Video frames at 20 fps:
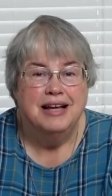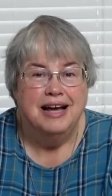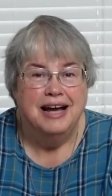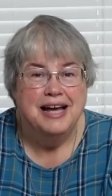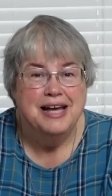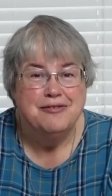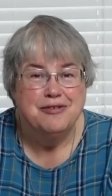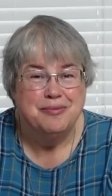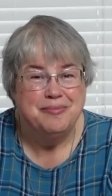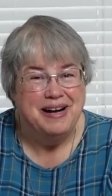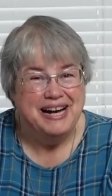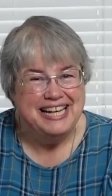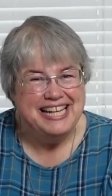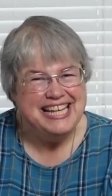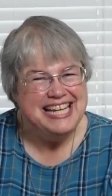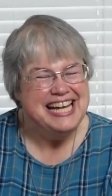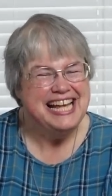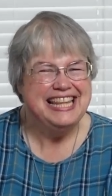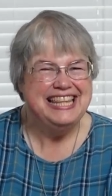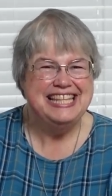Hi,
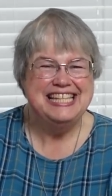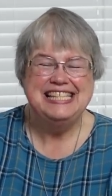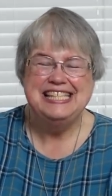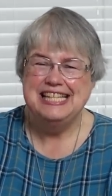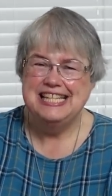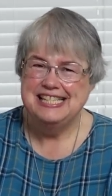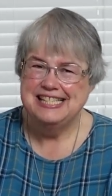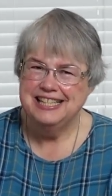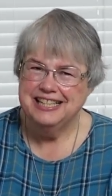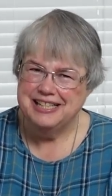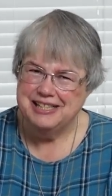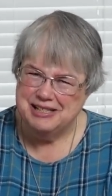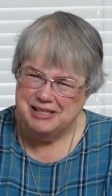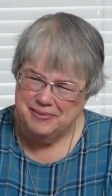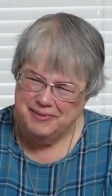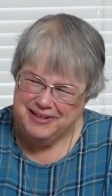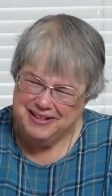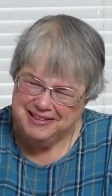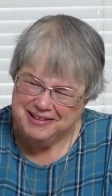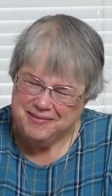everybody. This is
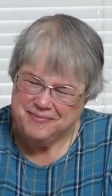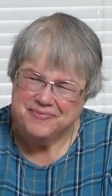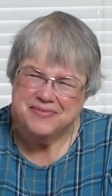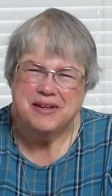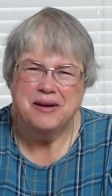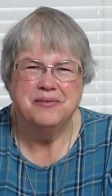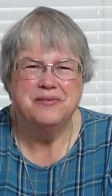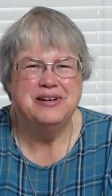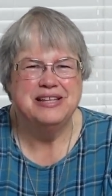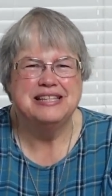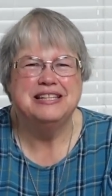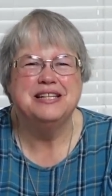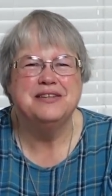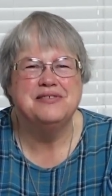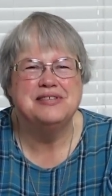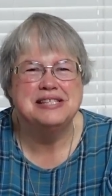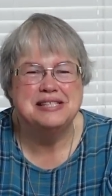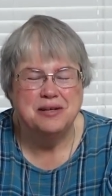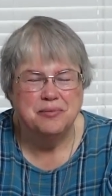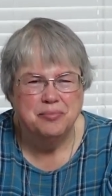Elizabeth with Live
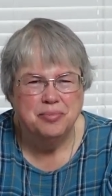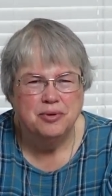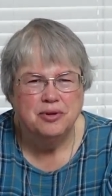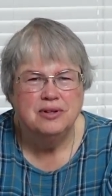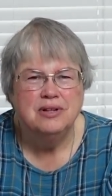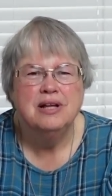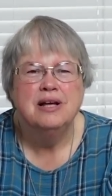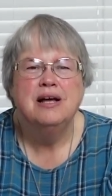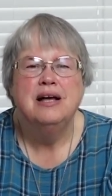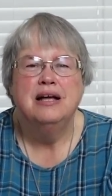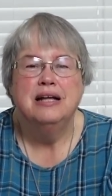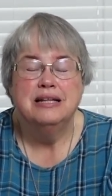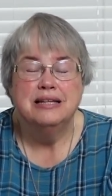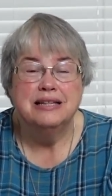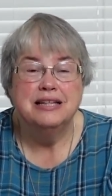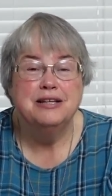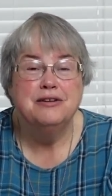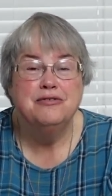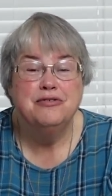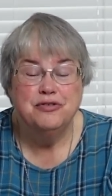Simple,
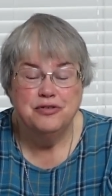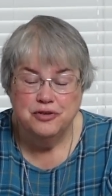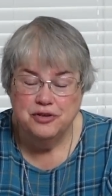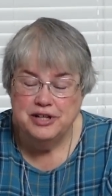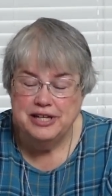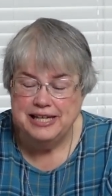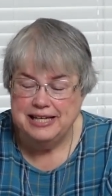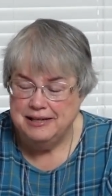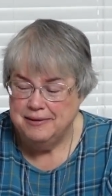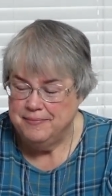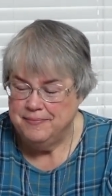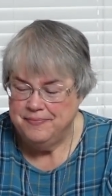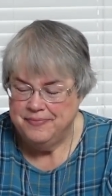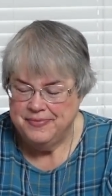Live Free.